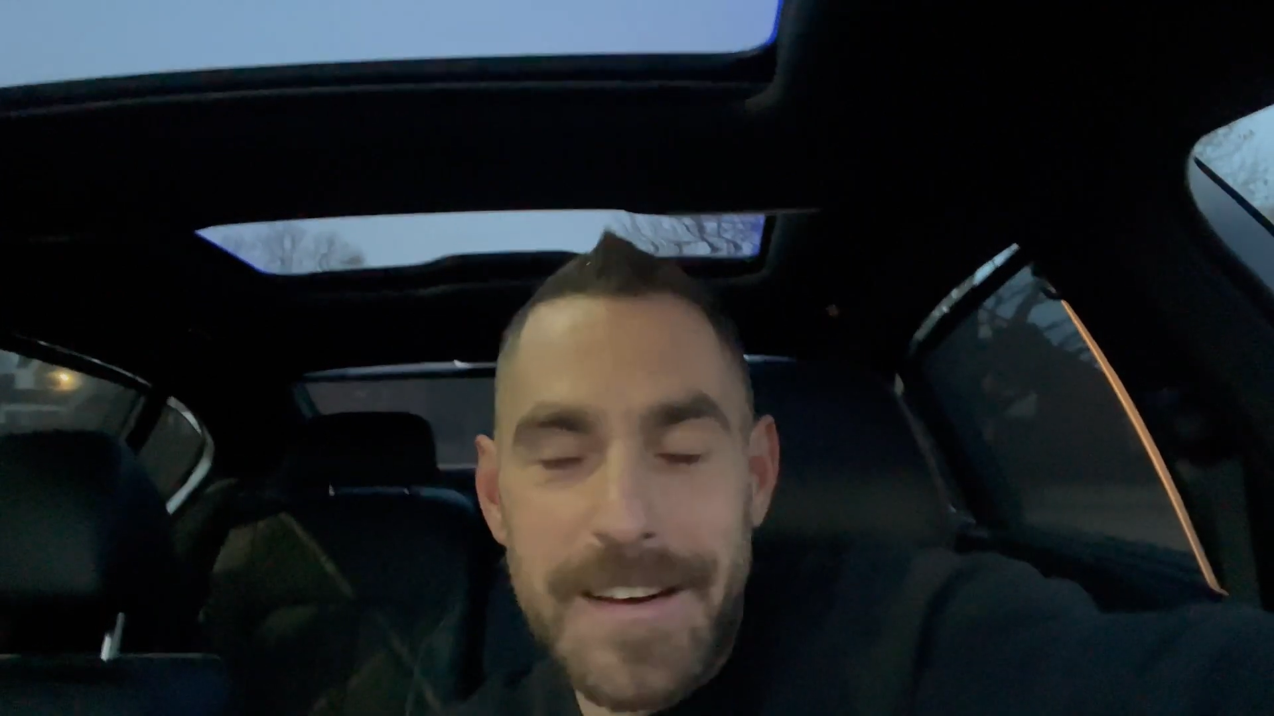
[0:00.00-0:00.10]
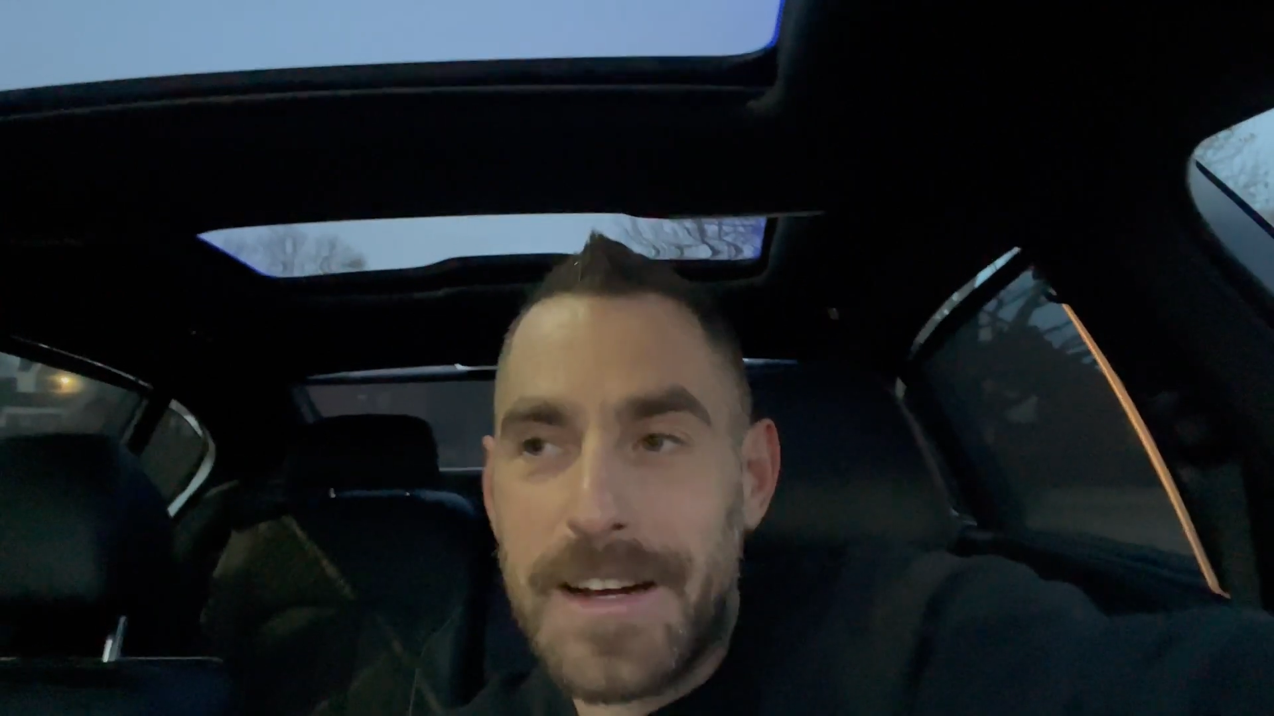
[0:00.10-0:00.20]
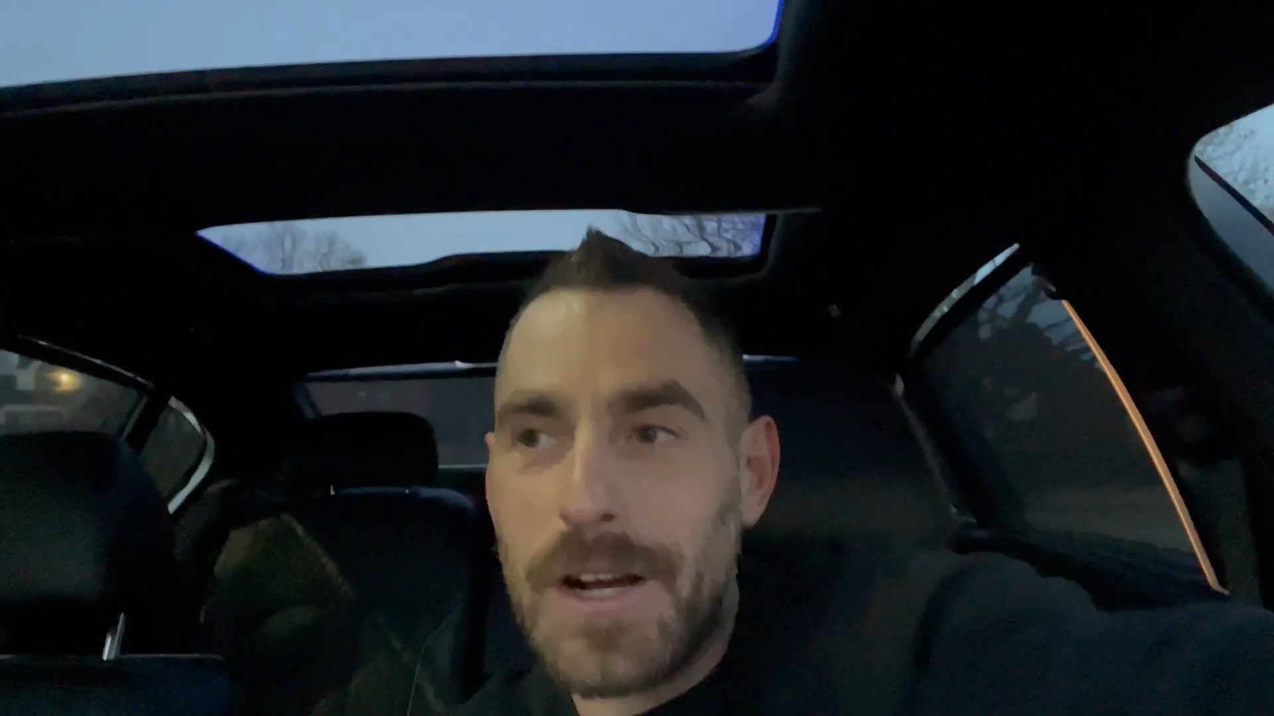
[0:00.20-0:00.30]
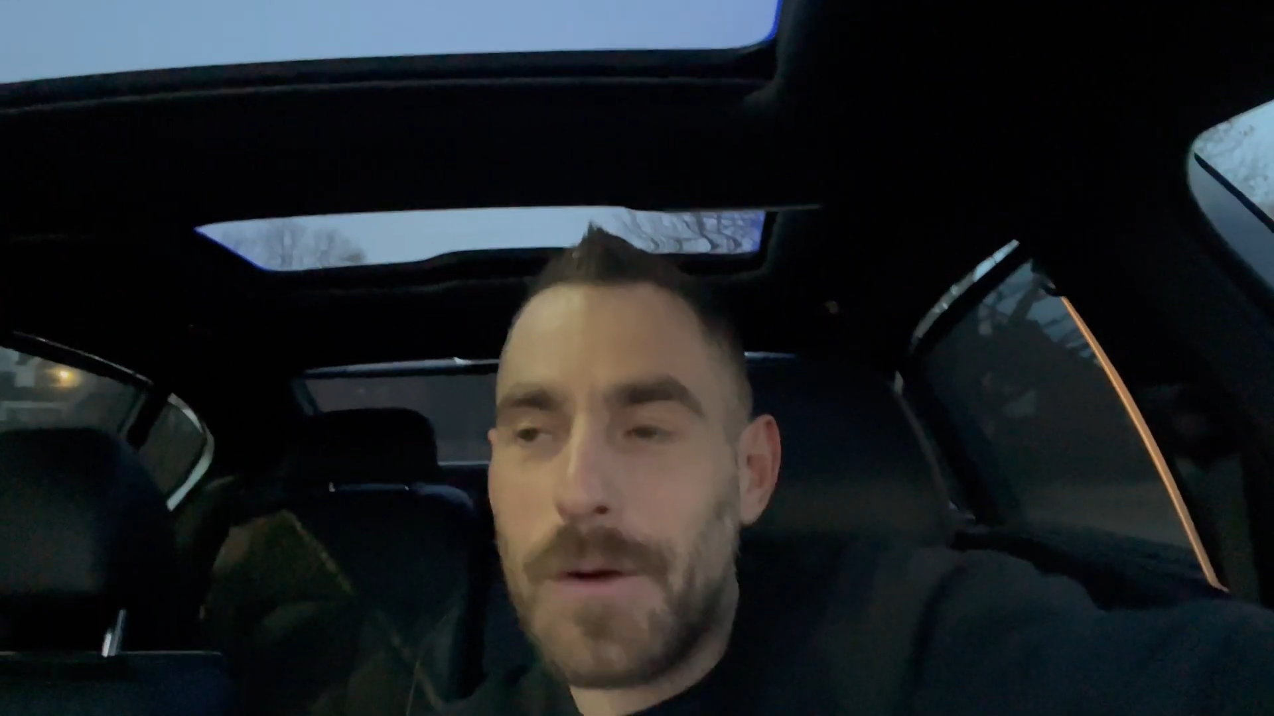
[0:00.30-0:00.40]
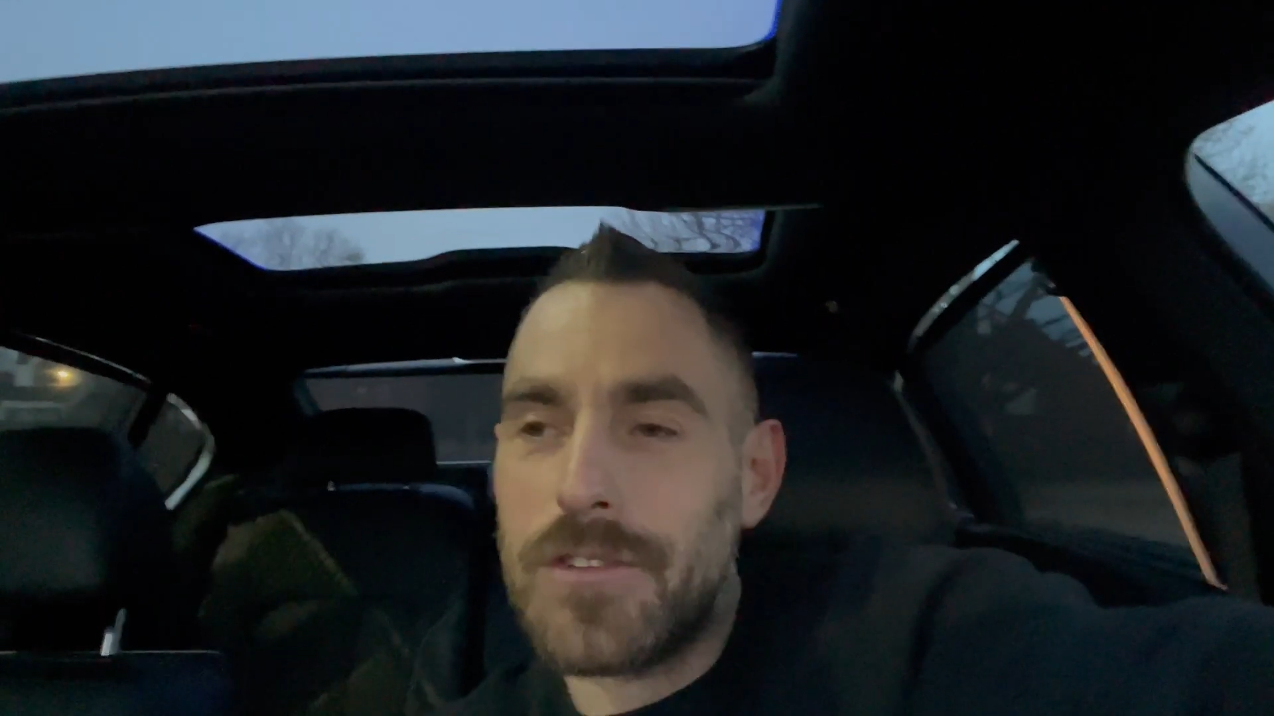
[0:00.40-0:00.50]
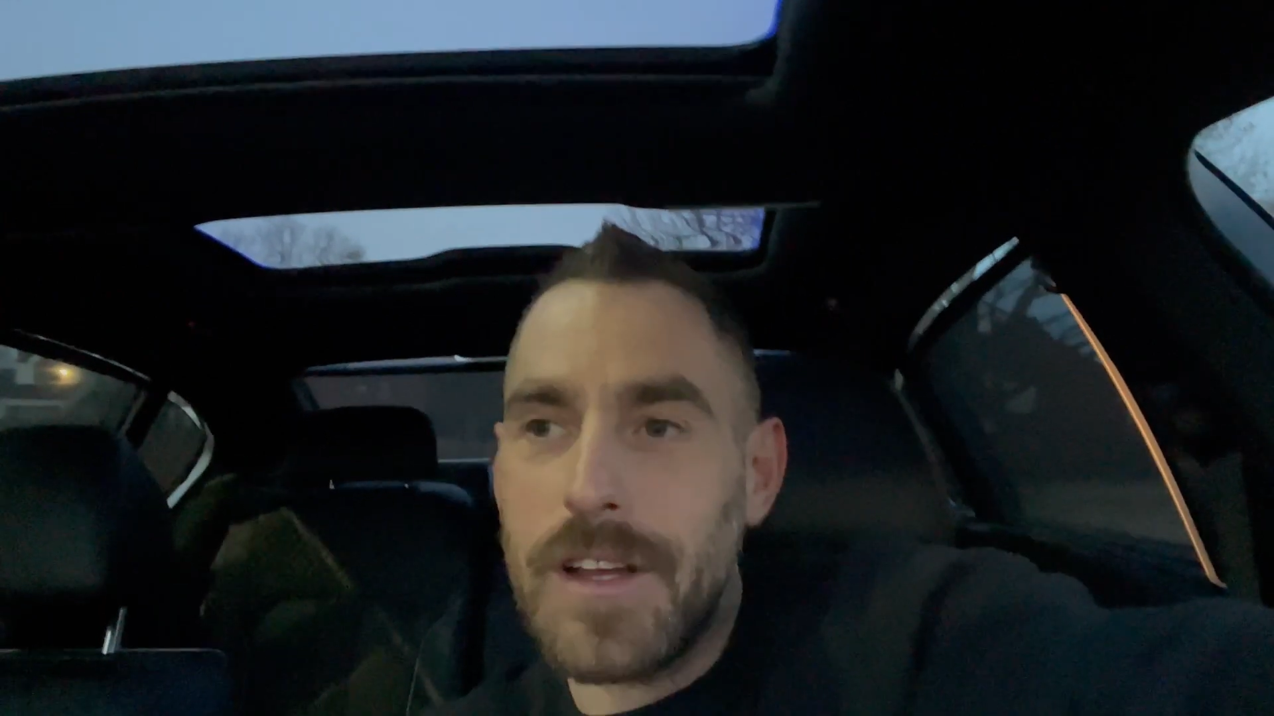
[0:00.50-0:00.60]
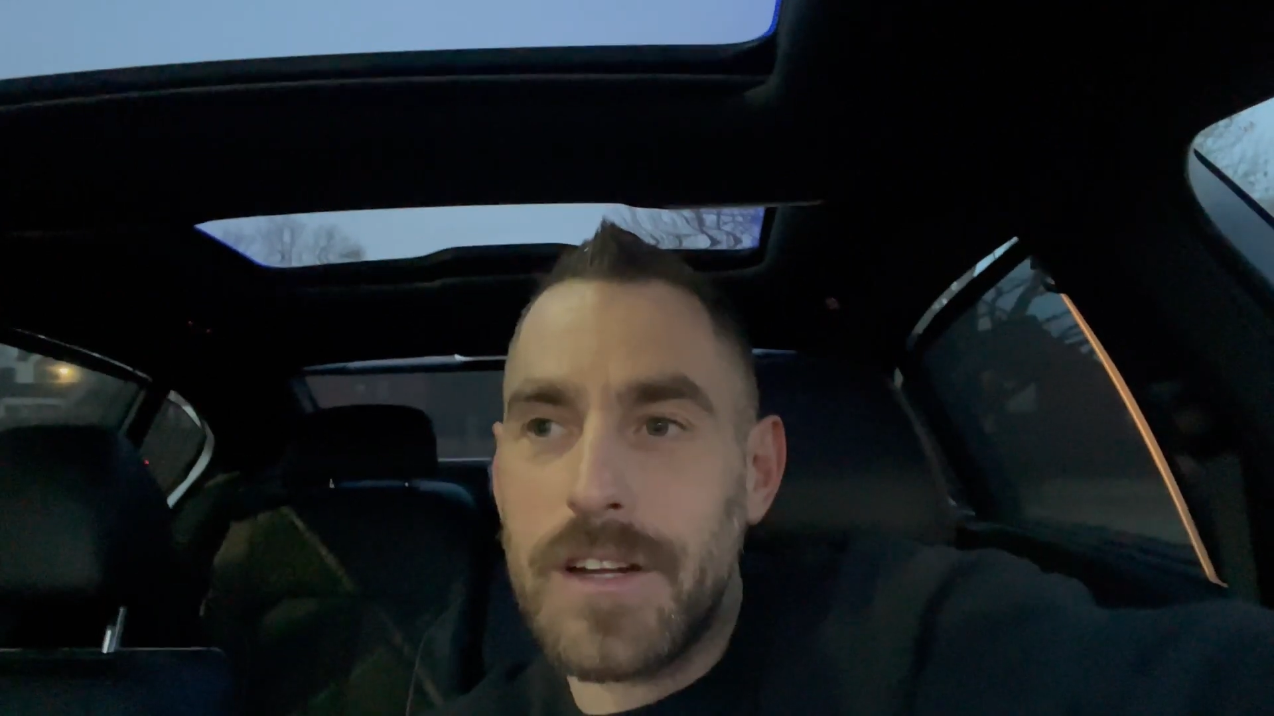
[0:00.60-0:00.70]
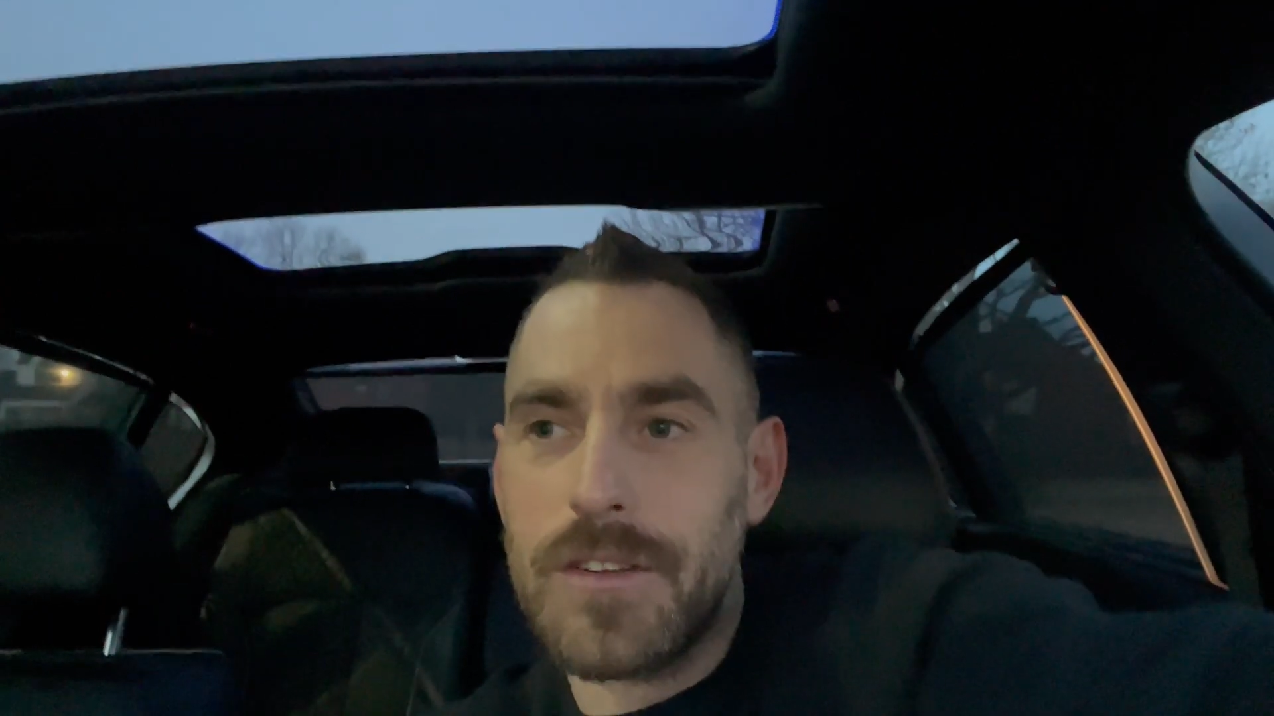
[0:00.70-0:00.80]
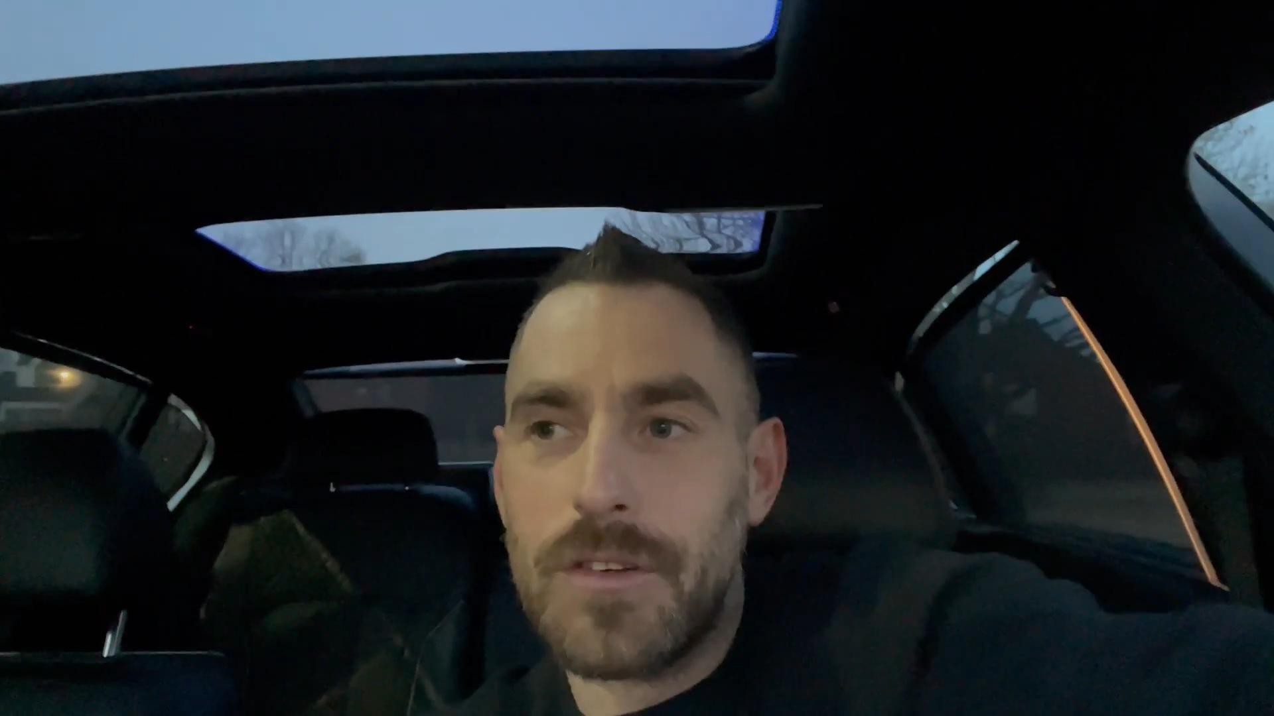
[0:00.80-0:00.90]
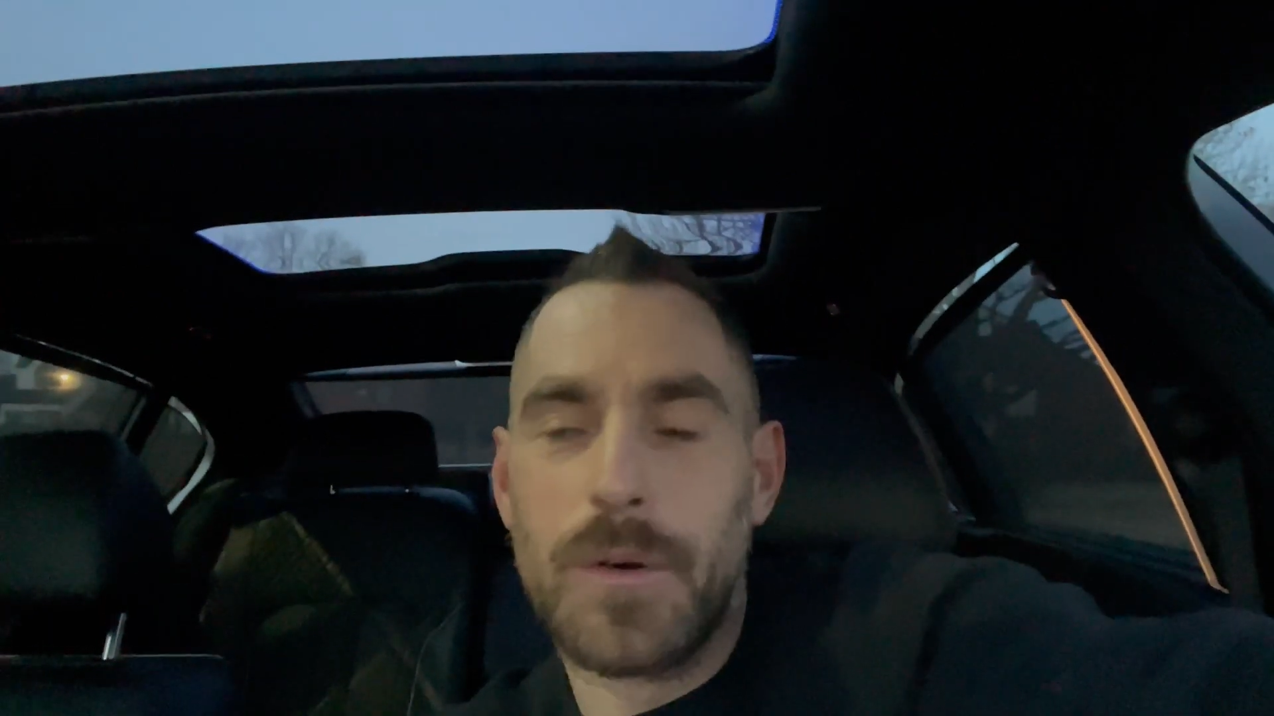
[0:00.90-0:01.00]
and send
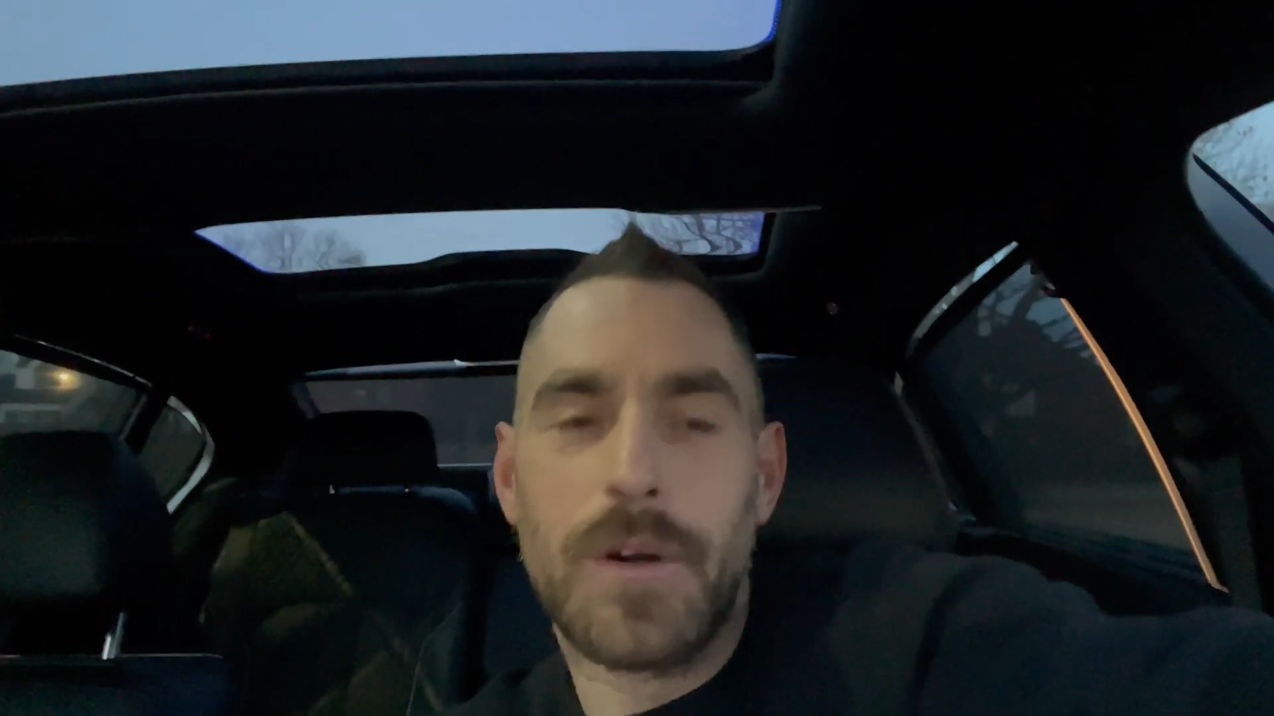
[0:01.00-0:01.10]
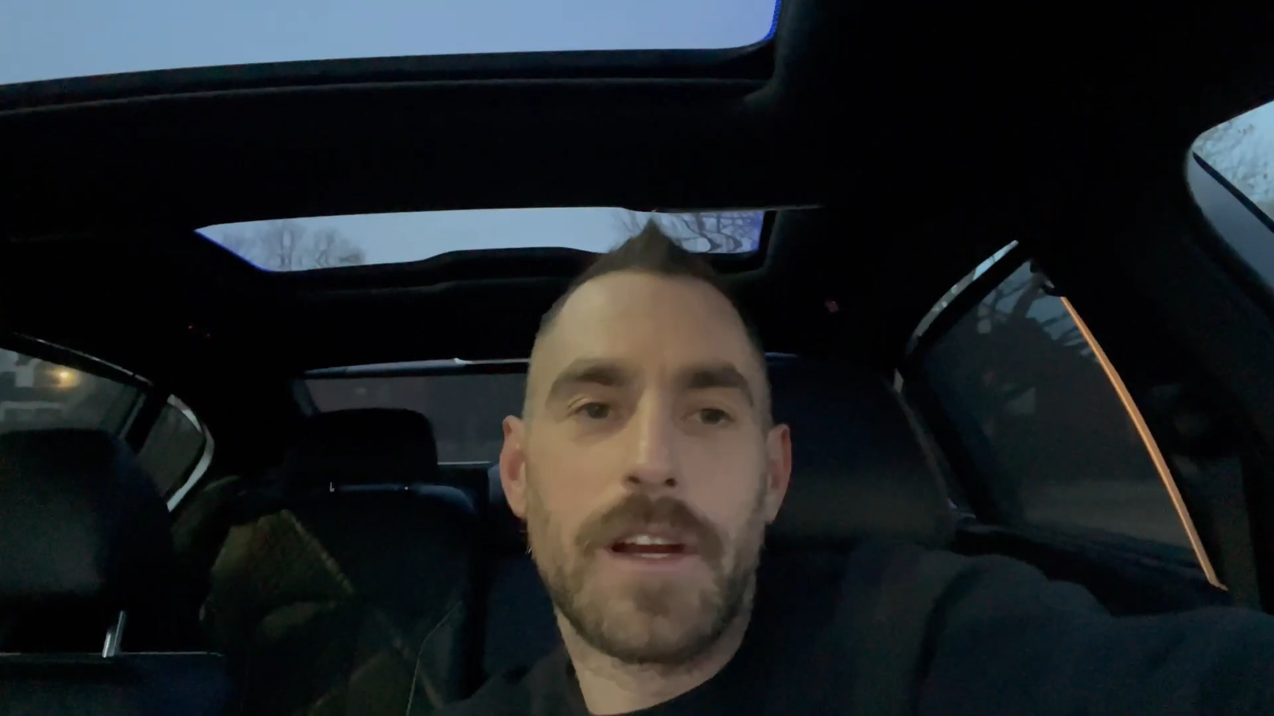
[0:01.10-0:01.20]
it to her.